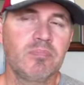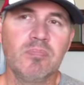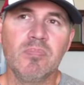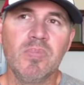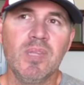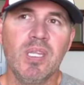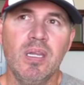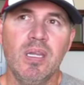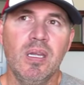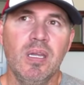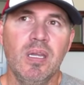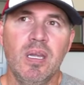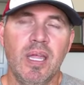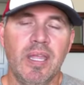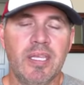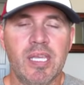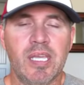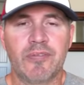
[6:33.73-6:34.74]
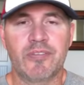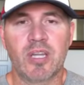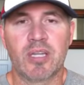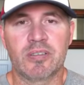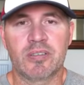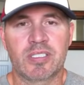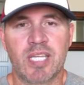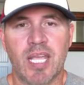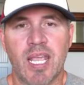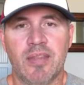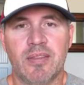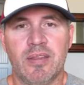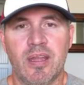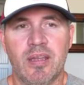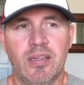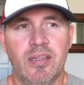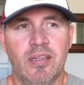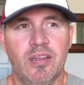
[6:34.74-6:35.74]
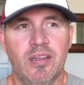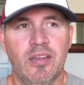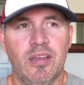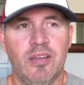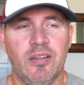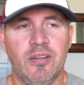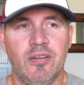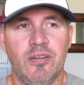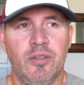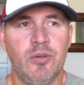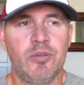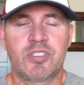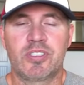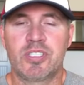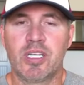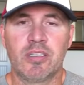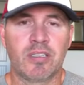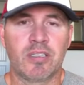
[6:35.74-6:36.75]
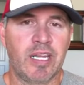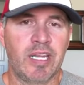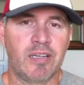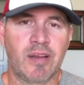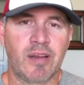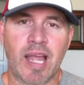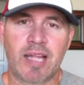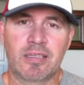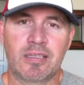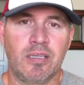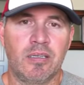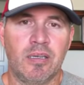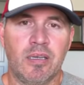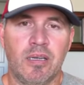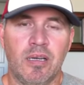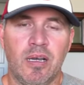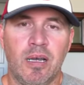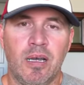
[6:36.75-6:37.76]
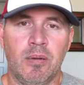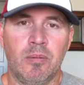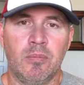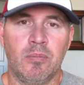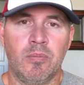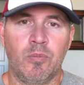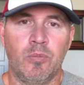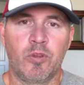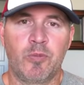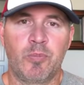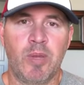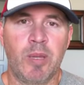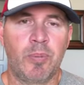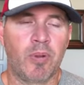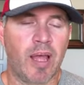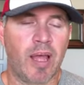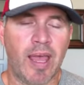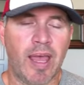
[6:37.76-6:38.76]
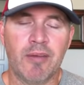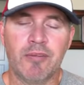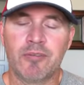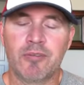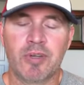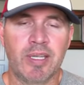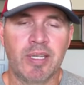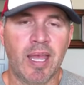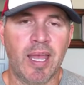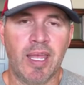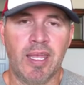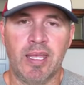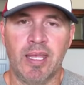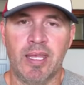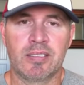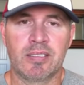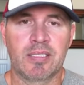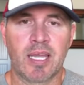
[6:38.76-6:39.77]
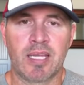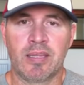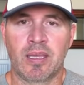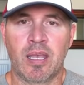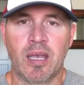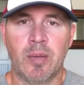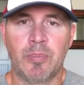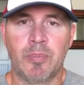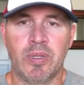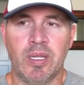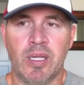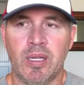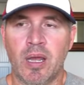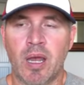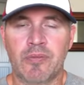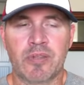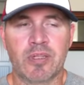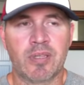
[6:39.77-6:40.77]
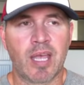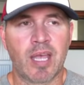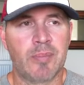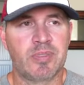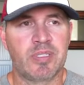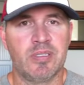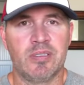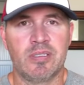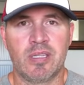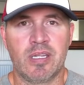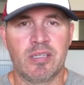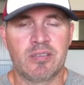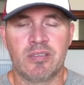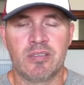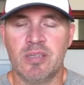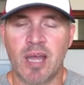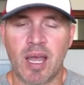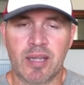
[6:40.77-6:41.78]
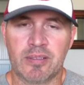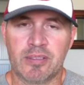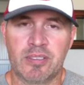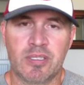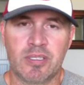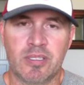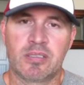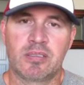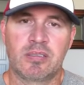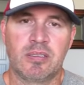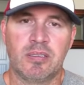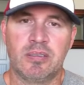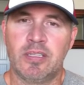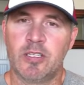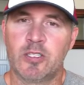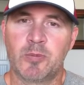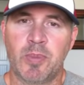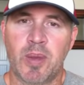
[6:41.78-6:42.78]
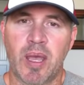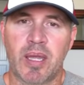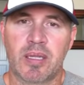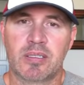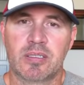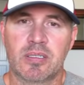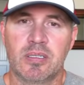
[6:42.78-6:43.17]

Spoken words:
I think you have to understand that you still are interacting with people every day inside the company, and oftentimes it's not just dispatch.